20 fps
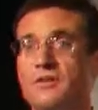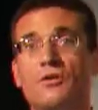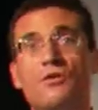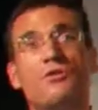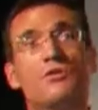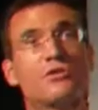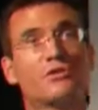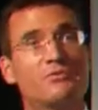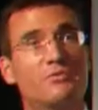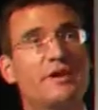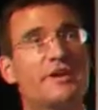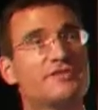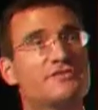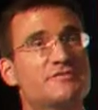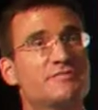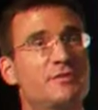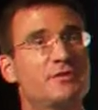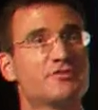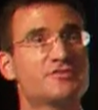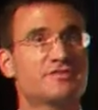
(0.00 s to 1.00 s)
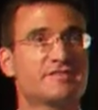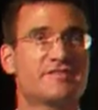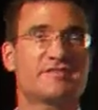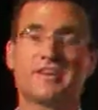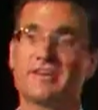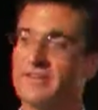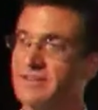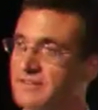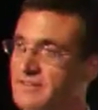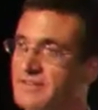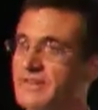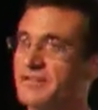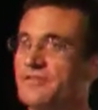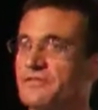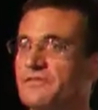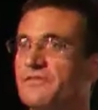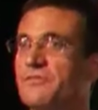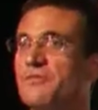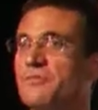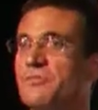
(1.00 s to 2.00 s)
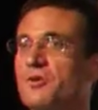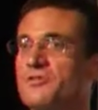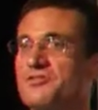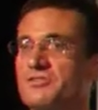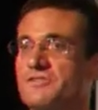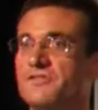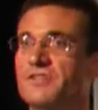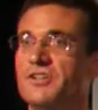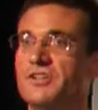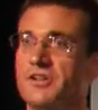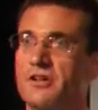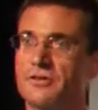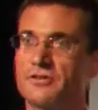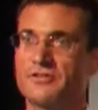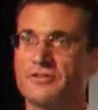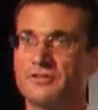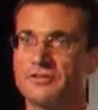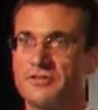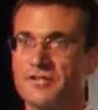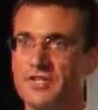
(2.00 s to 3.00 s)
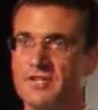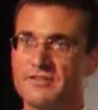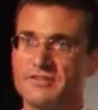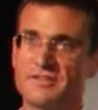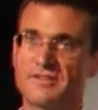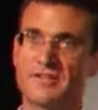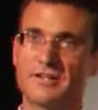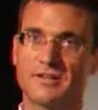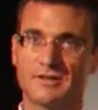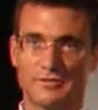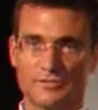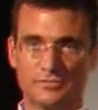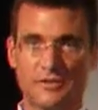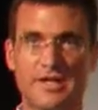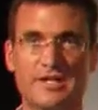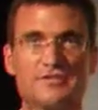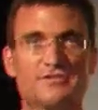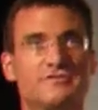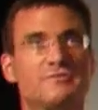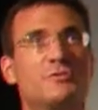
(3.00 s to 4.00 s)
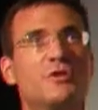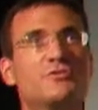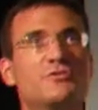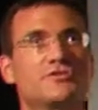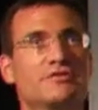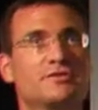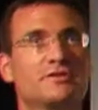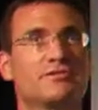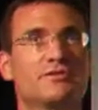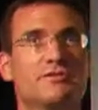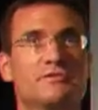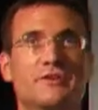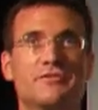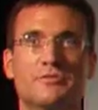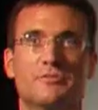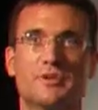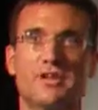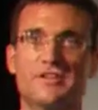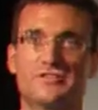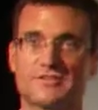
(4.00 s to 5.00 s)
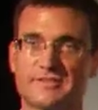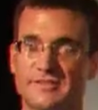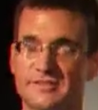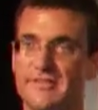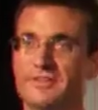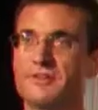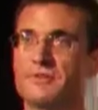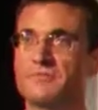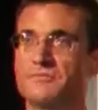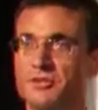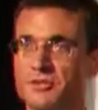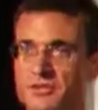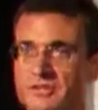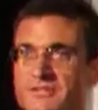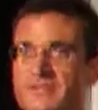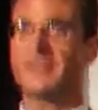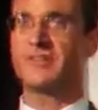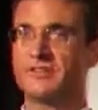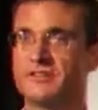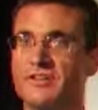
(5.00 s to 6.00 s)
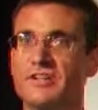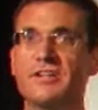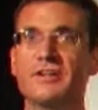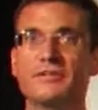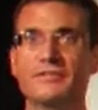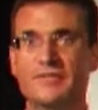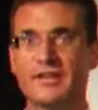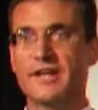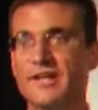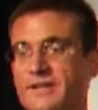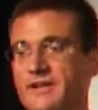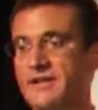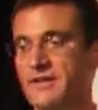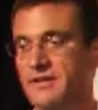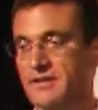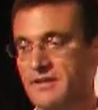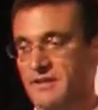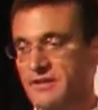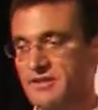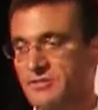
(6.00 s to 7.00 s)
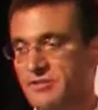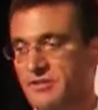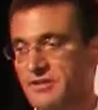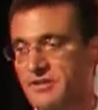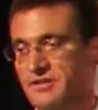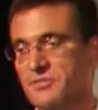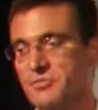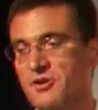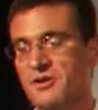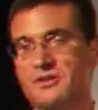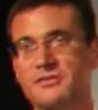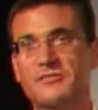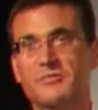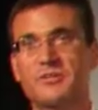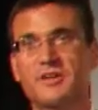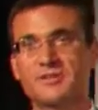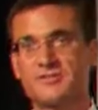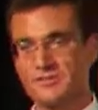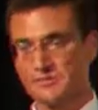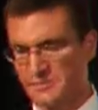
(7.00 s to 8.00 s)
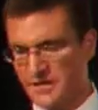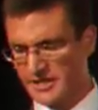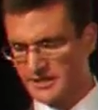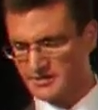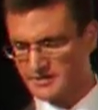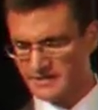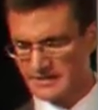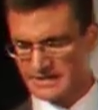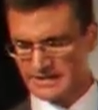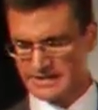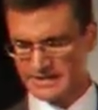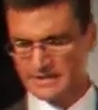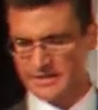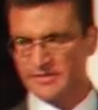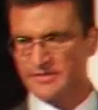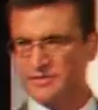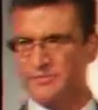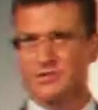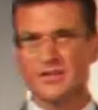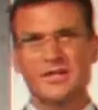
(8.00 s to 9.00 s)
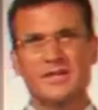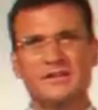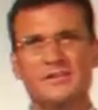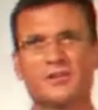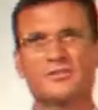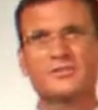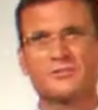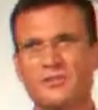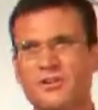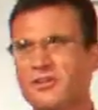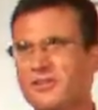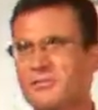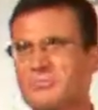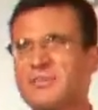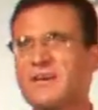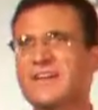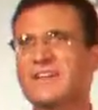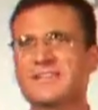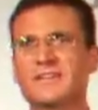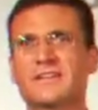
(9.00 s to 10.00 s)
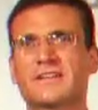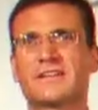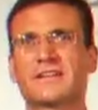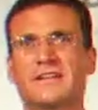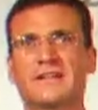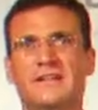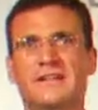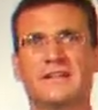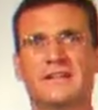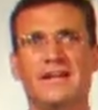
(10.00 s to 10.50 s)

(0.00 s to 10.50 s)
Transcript: or range of motion studies. It's actually full motion video, so if you need to study the range of motion of a patient's limb, you can take a video of that and include it as part of a patient record. So those are all the basic